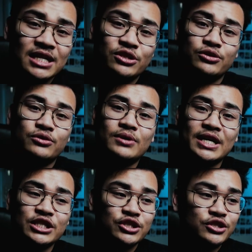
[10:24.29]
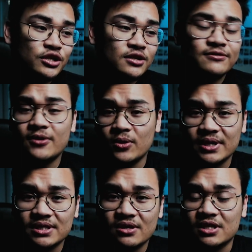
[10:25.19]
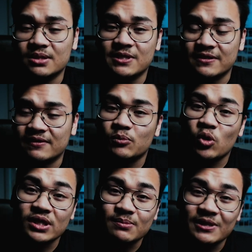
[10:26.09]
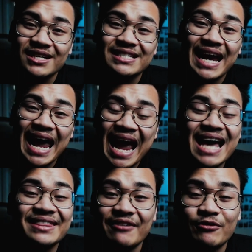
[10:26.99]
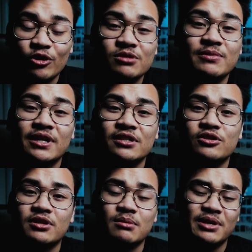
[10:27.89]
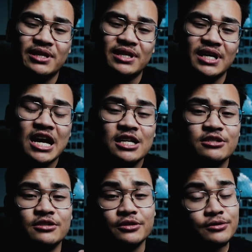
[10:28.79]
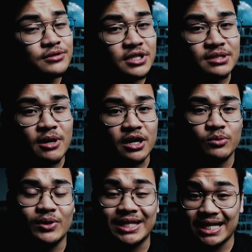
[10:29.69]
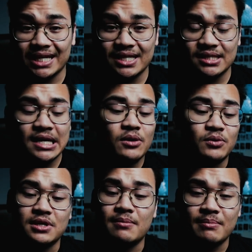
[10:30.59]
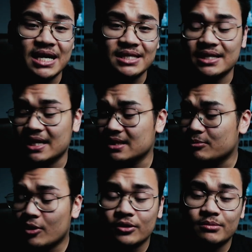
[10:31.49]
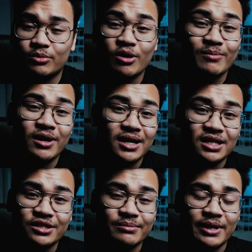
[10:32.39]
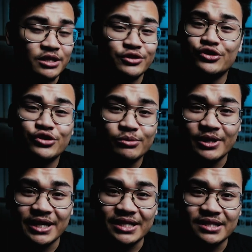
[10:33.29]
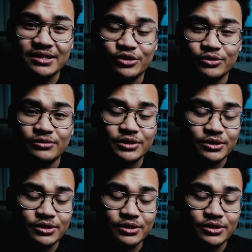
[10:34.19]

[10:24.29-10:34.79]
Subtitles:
to ensure focus on specific points, because I had that focus peaking. So the ability to use this monitor with ease was amazing, and the PolarPro mount actually made it super easy to